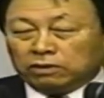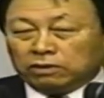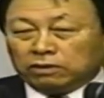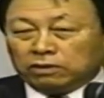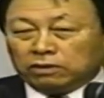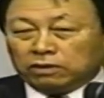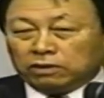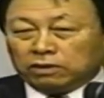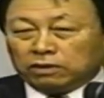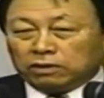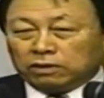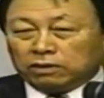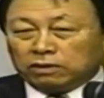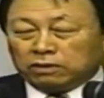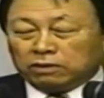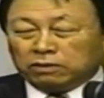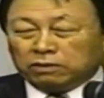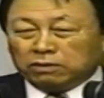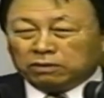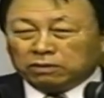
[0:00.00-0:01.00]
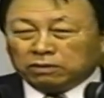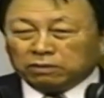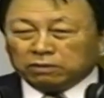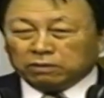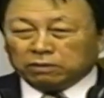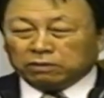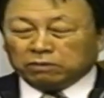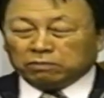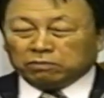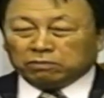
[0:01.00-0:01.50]

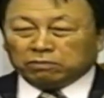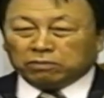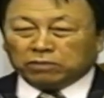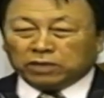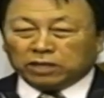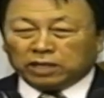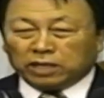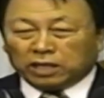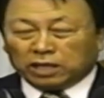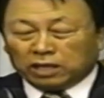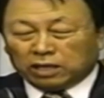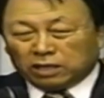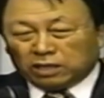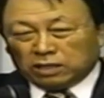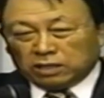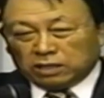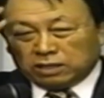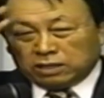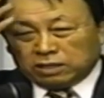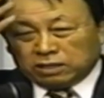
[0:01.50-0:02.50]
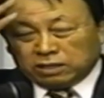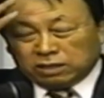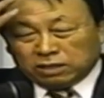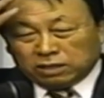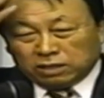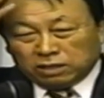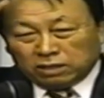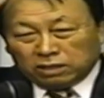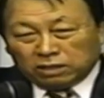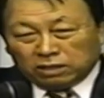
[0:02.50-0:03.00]

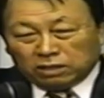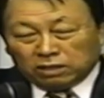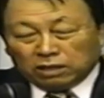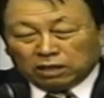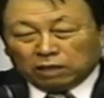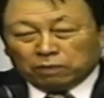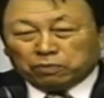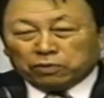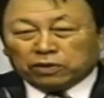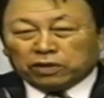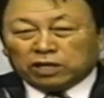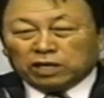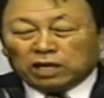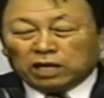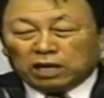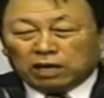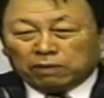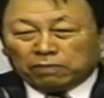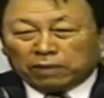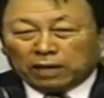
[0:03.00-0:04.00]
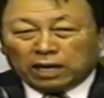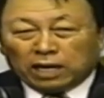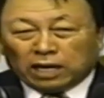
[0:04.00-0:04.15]
No one is speaking in this clip.